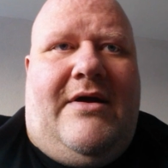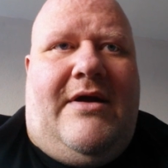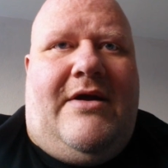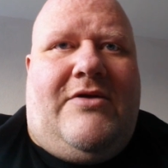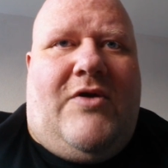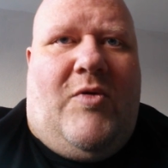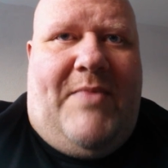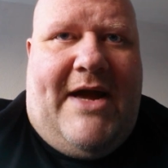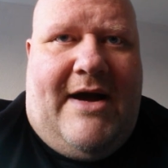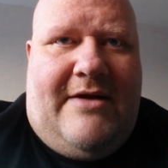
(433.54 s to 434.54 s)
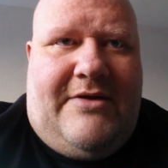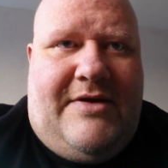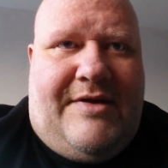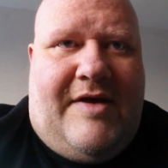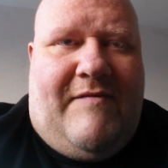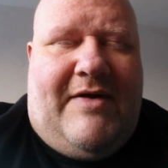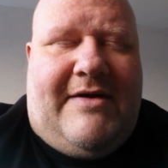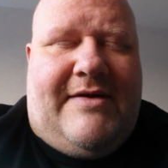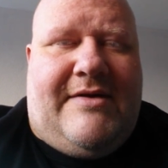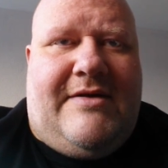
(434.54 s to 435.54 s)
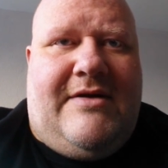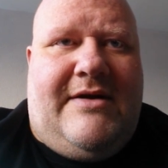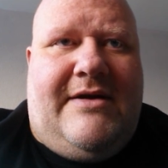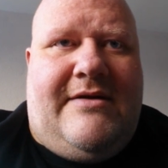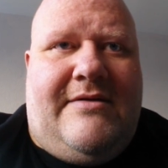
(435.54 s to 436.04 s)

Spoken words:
Don't be hard on yourself, like I said earlier.